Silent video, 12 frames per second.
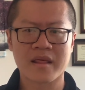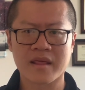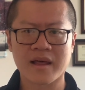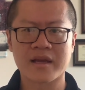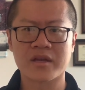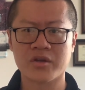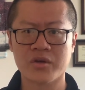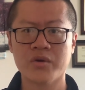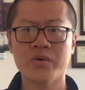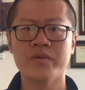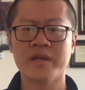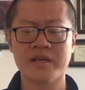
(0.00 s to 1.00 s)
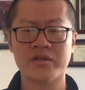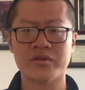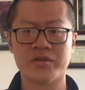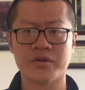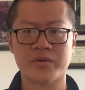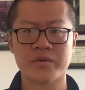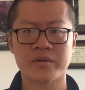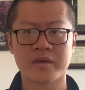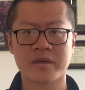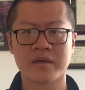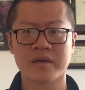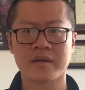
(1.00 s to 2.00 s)
that you need to do
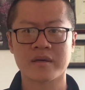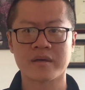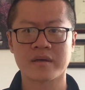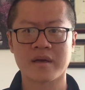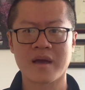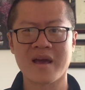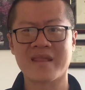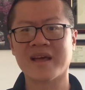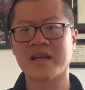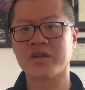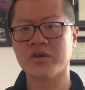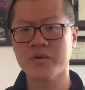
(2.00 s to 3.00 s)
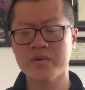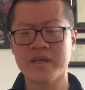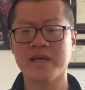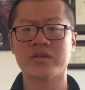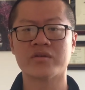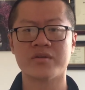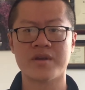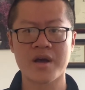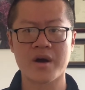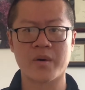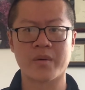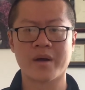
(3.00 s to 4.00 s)
and that you need to
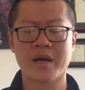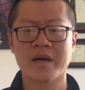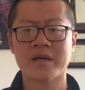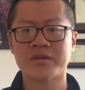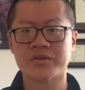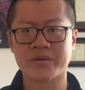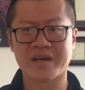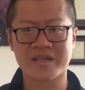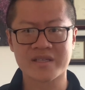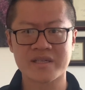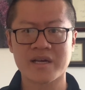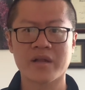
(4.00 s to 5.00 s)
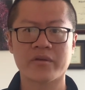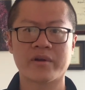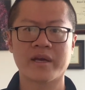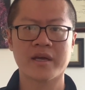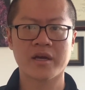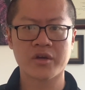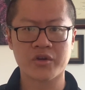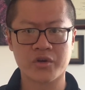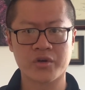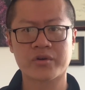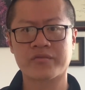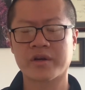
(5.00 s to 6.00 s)
know to accelerate
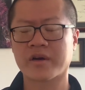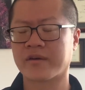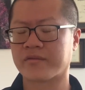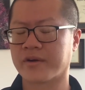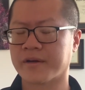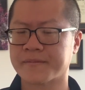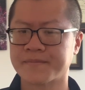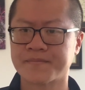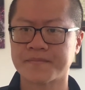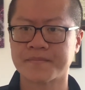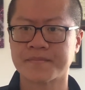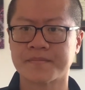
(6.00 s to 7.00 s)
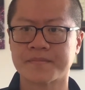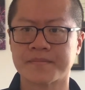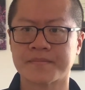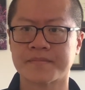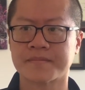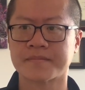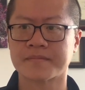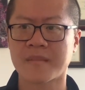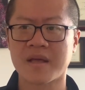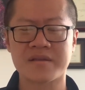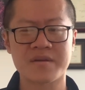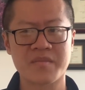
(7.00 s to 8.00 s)
your recovery.
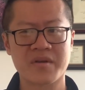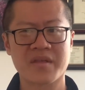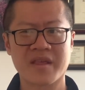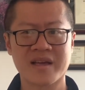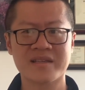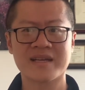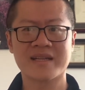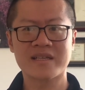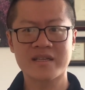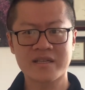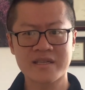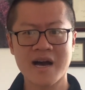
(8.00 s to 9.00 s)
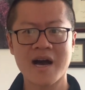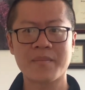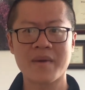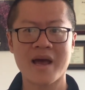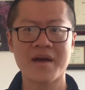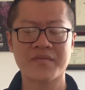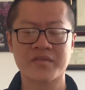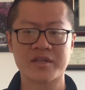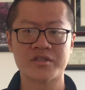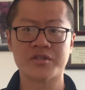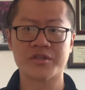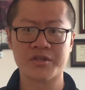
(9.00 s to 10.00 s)
And some of the things that top
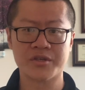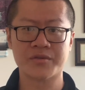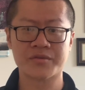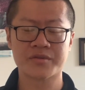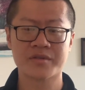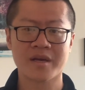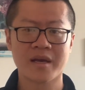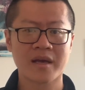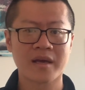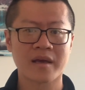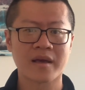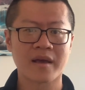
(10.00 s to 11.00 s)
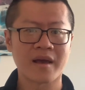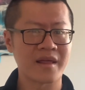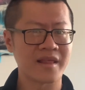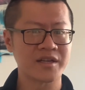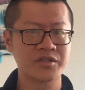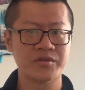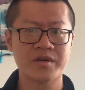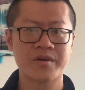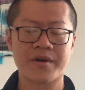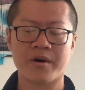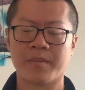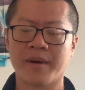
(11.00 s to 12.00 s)
athletes use and that you don't
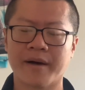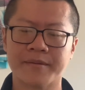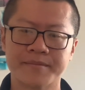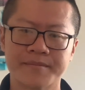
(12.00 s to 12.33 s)
know about.